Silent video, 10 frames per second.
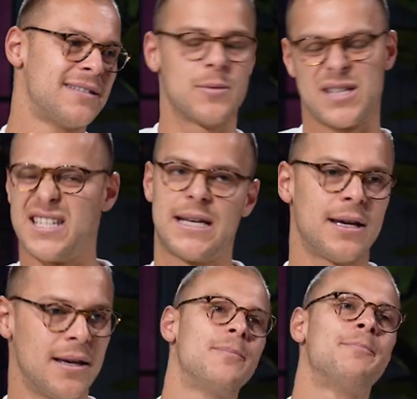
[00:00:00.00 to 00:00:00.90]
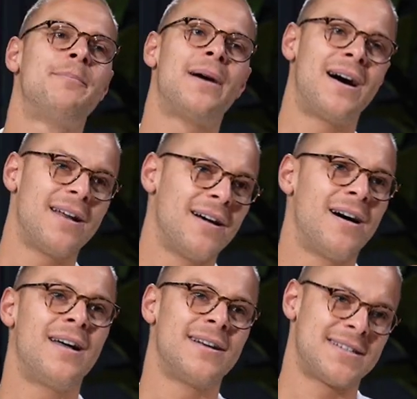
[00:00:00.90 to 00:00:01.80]
was a dig, but
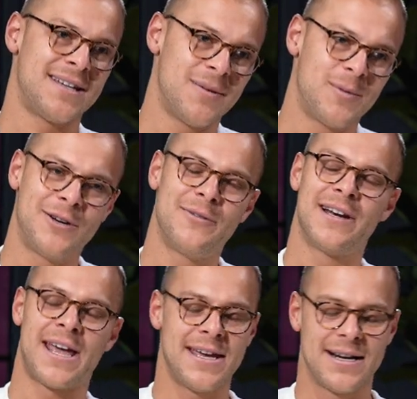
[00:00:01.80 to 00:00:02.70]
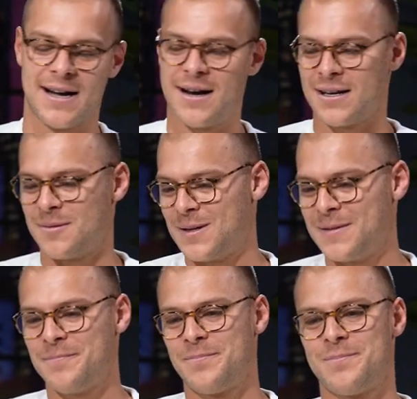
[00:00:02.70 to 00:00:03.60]
I understand when you're in a heated
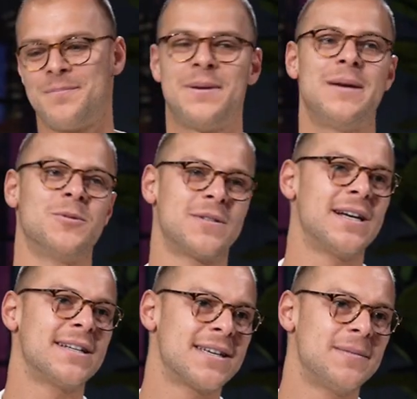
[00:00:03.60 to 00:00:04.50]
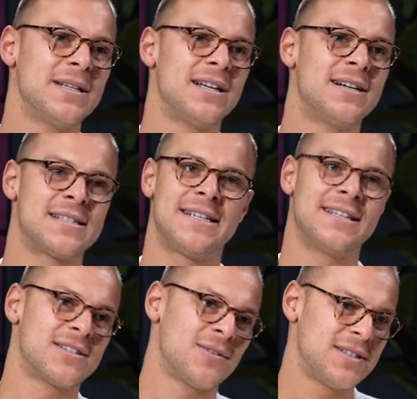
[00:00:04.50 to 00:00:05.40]
argument, people start to get a bit nasty, and
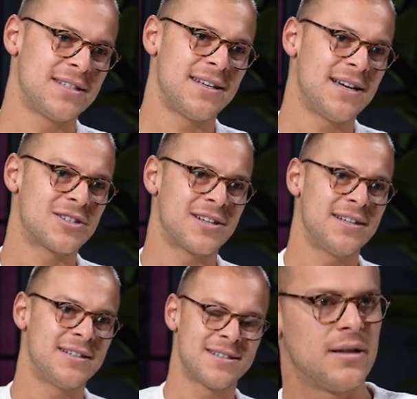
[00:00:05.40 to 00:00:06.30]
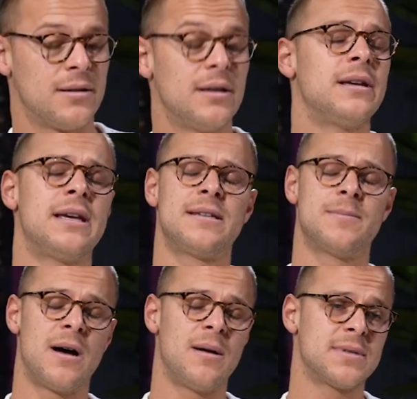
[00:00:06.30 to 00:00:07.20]
that's obviously how she is. His
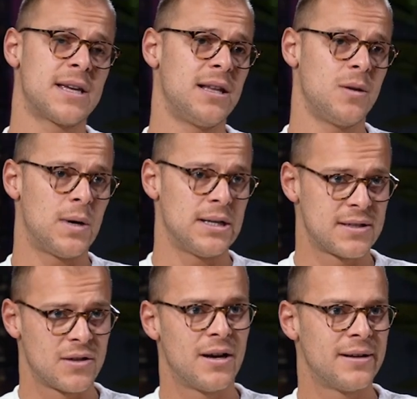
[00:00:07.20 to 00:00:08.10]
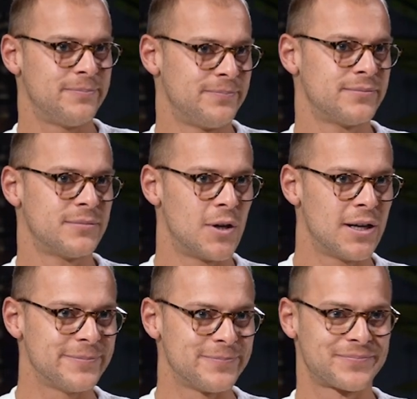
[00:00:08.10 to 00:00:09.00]
mum's getting the one side, right?